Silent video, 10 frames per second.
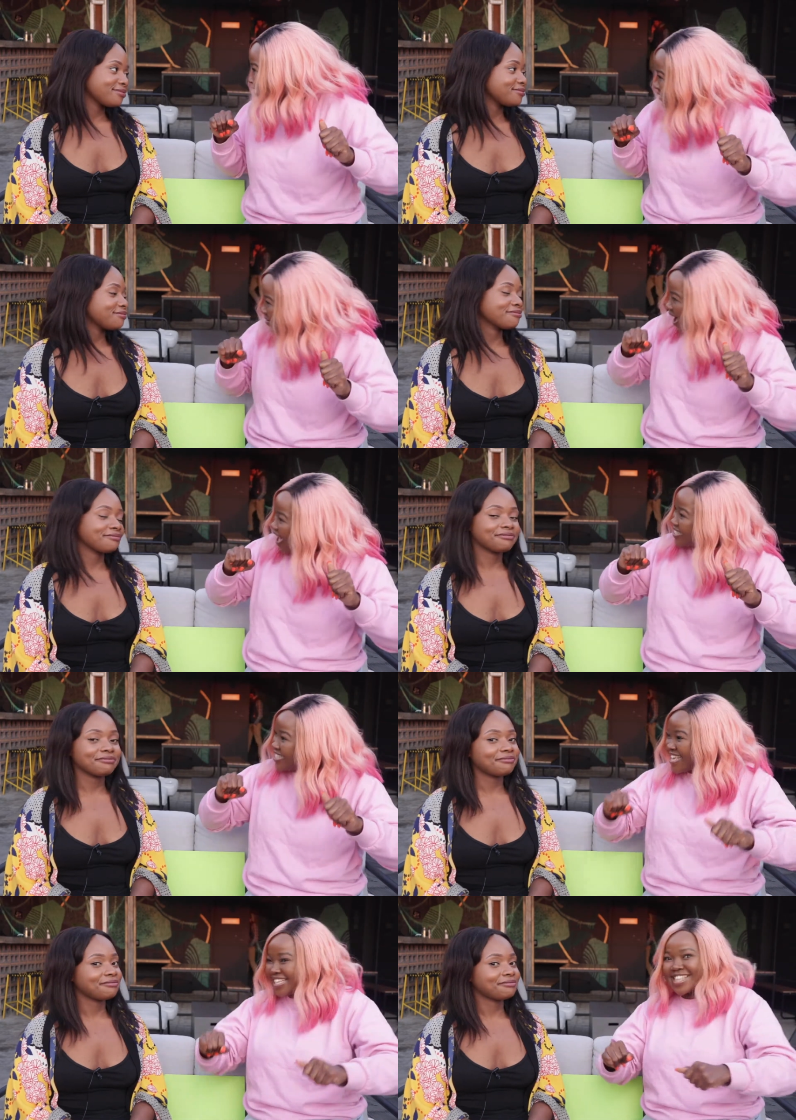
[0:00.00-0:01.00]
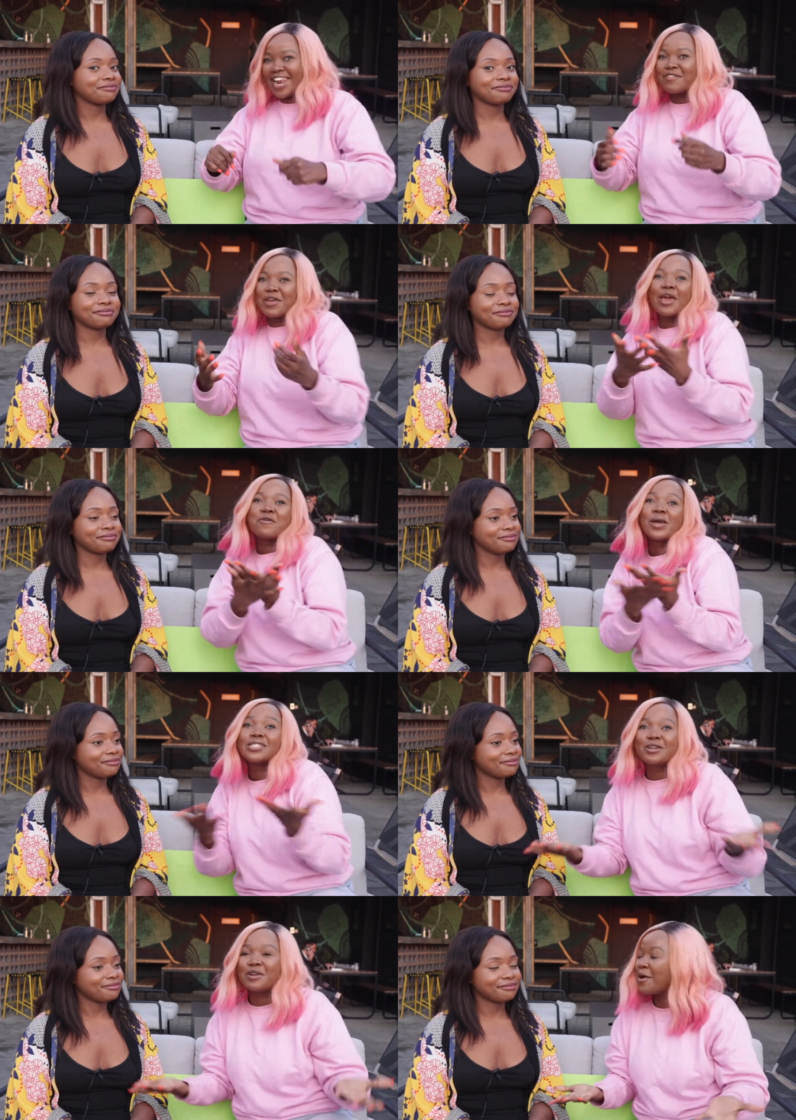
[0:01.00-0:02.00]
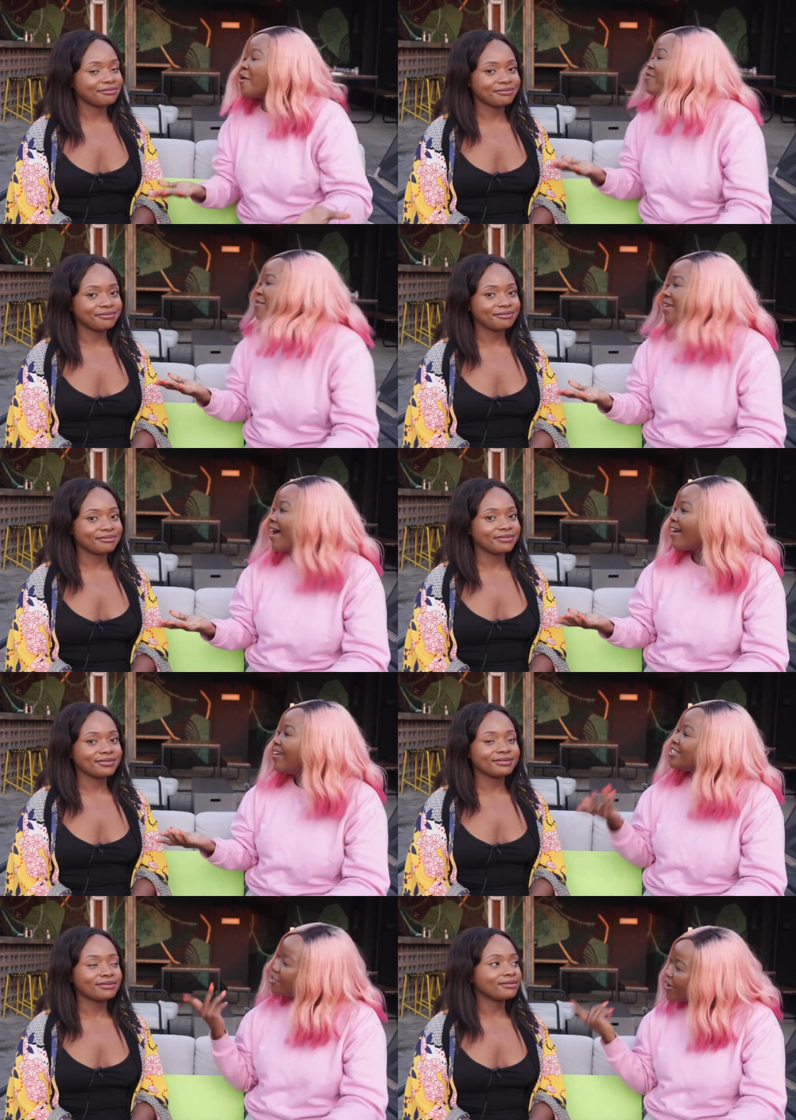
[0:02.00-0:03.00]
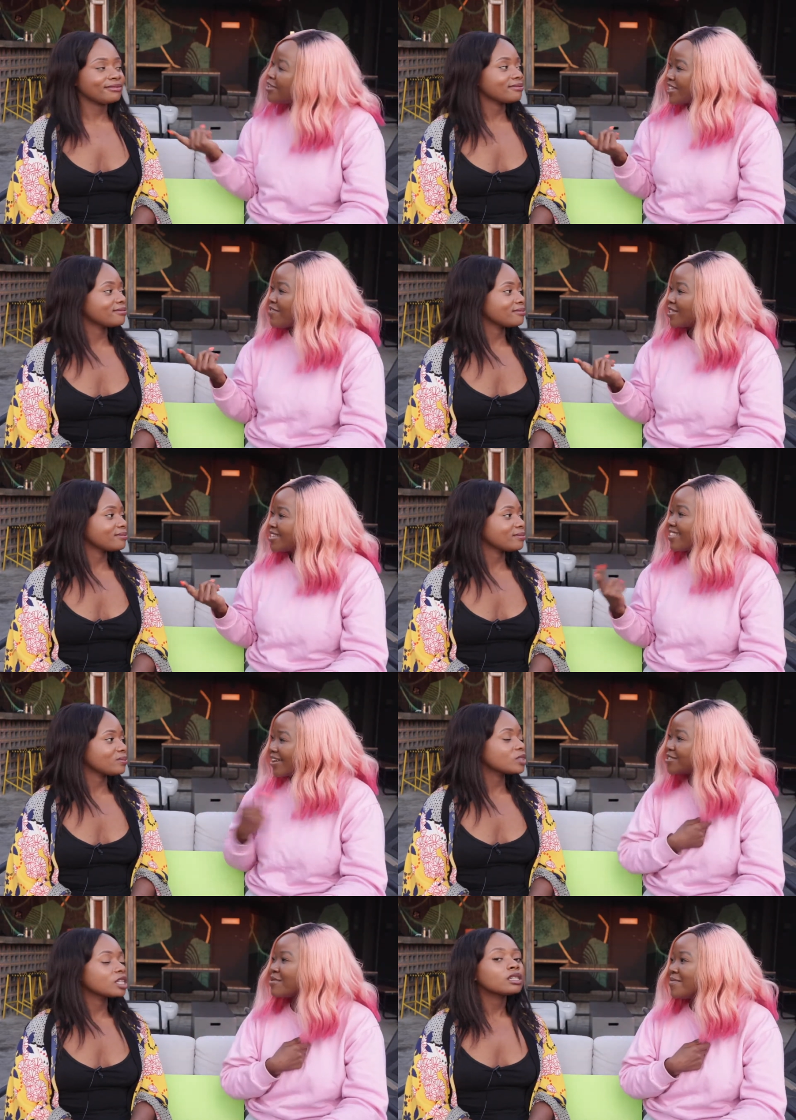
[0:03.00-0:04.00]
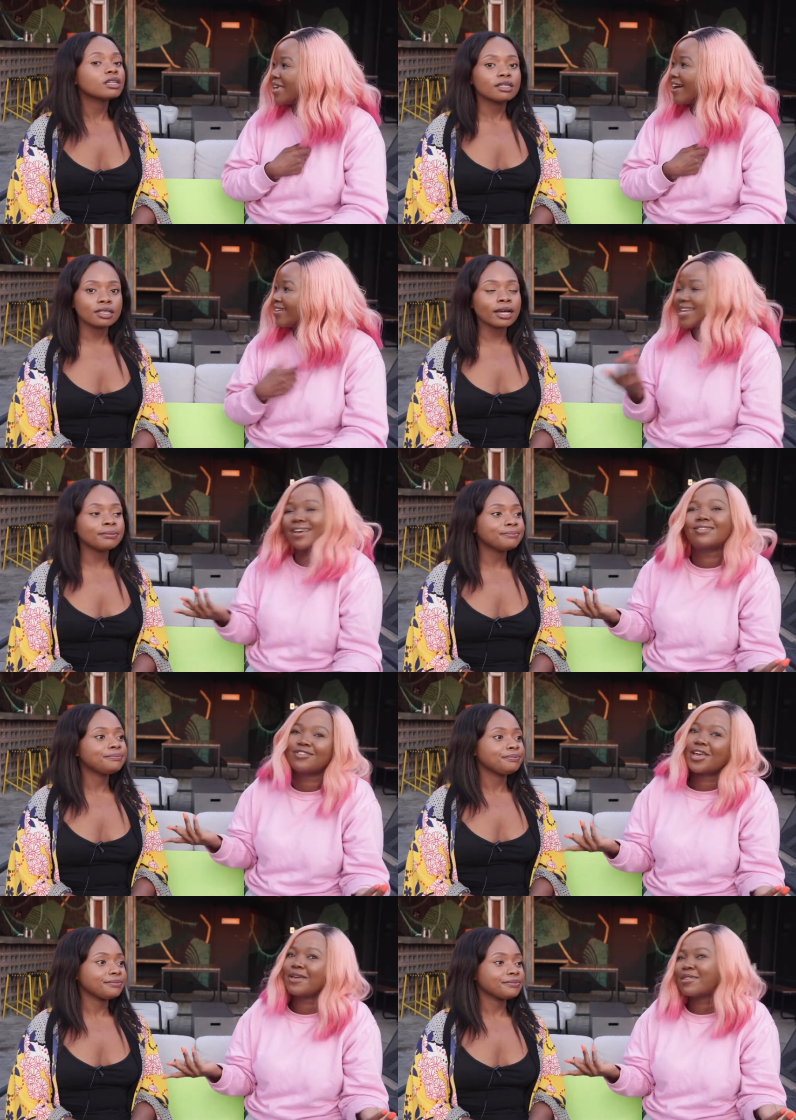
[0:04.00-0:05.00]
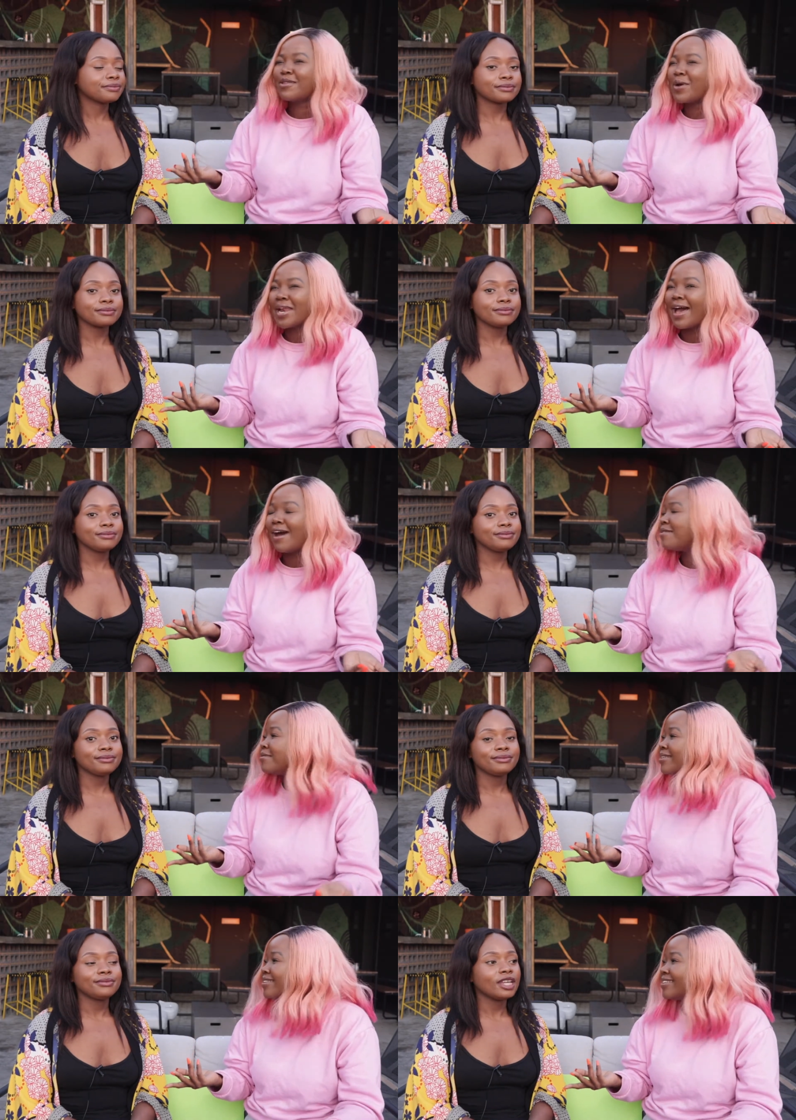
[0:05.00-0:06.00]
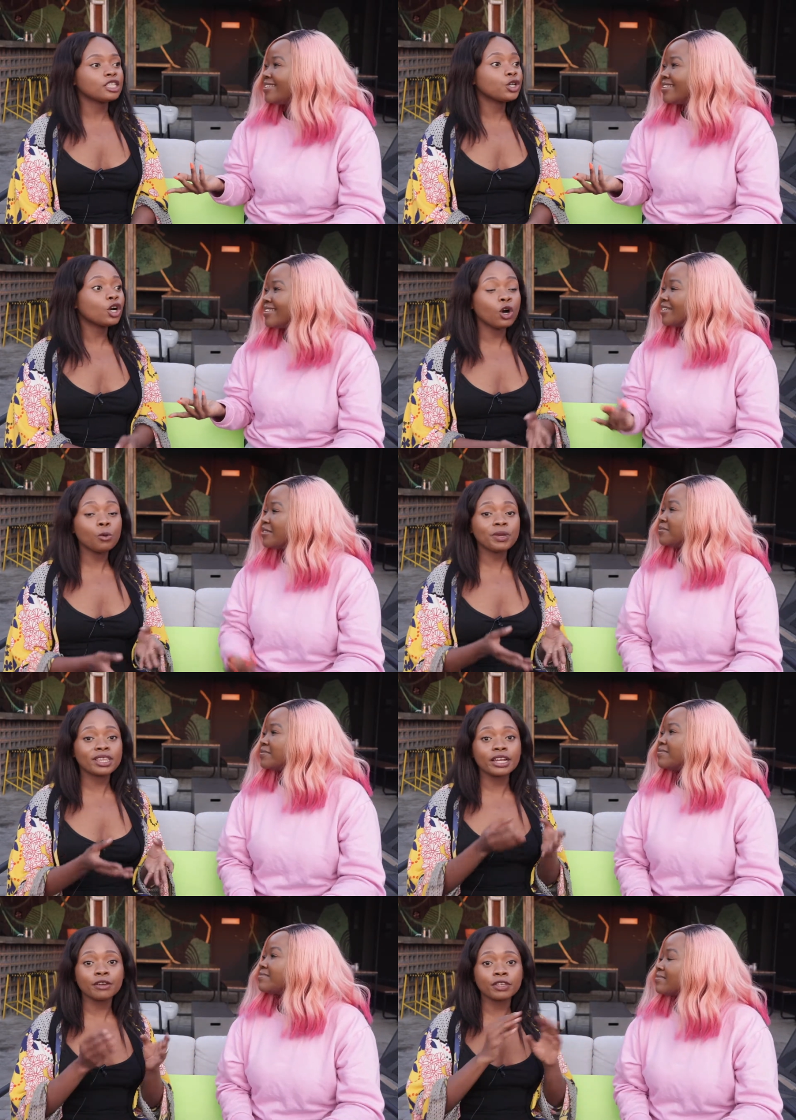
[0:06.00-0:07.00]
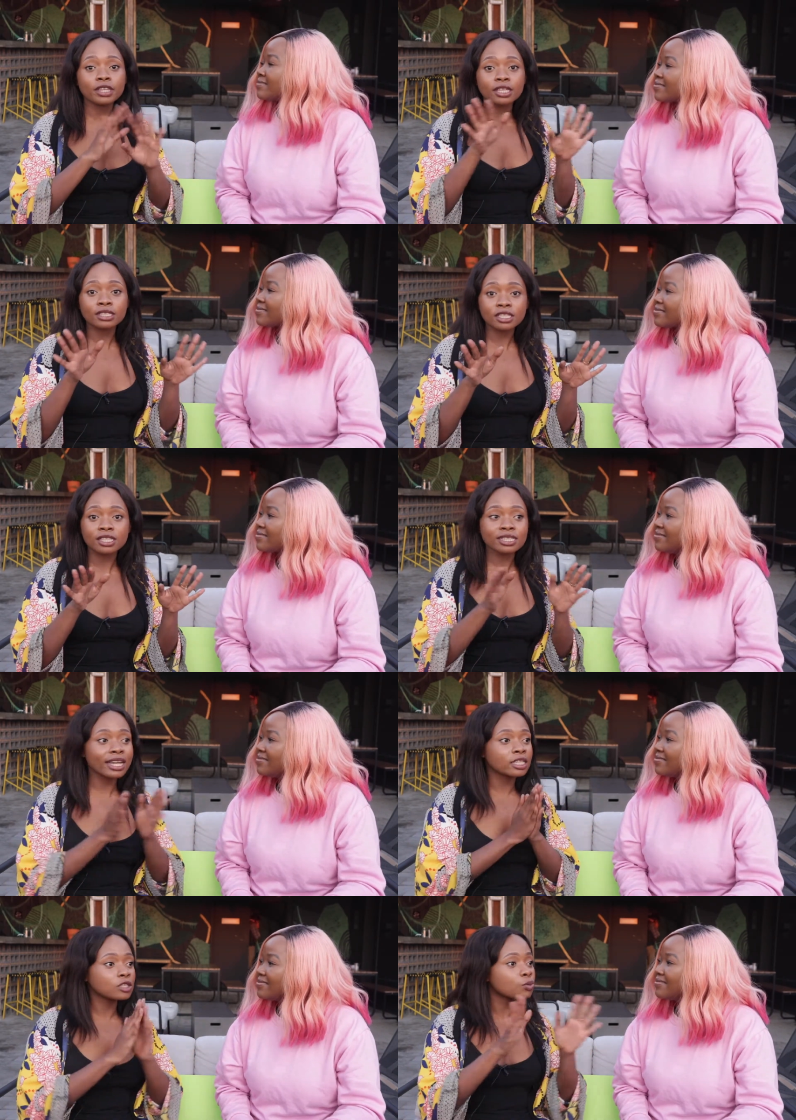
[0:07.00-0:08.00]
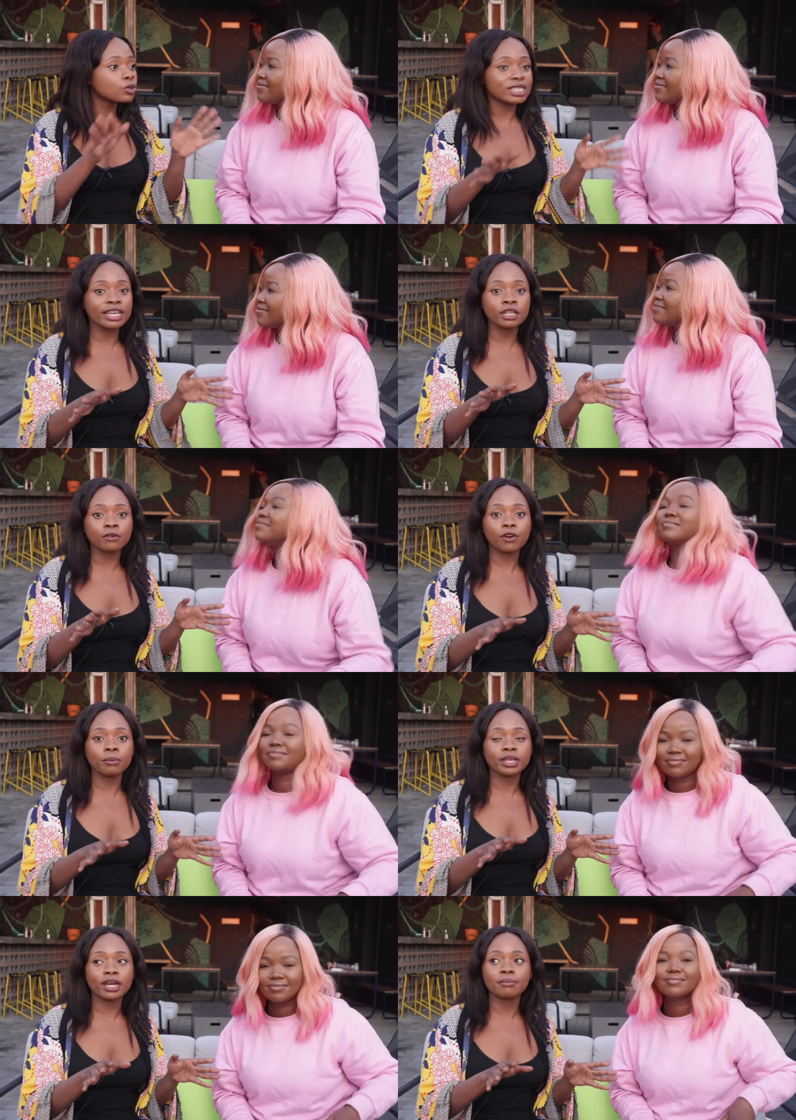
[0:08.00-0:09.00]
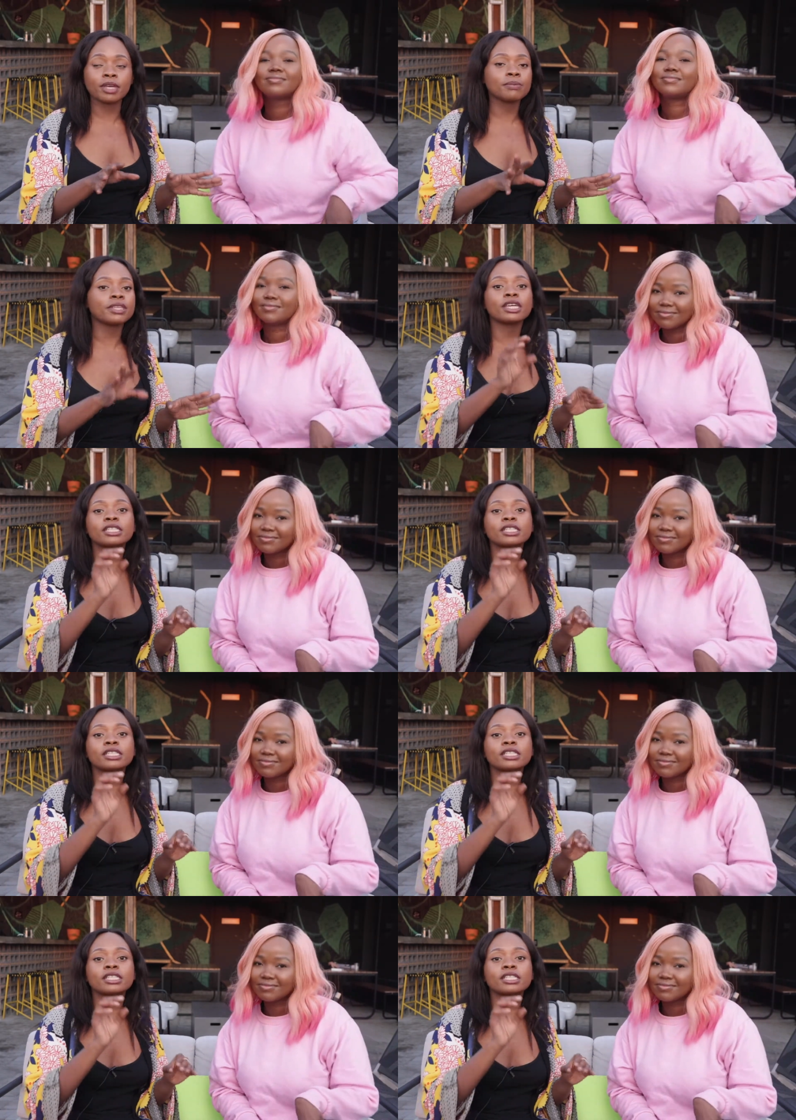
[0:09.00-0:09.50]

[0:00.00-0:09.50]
Speaker 1: you got this. They're like, you're like, where is it gonna go from here? Did you find yourself asking that? Because for me, I was yeah. like, okay, but what now?
Speaker 2: And you're hoping that everything's just like smooth sailing from here. Maybe they're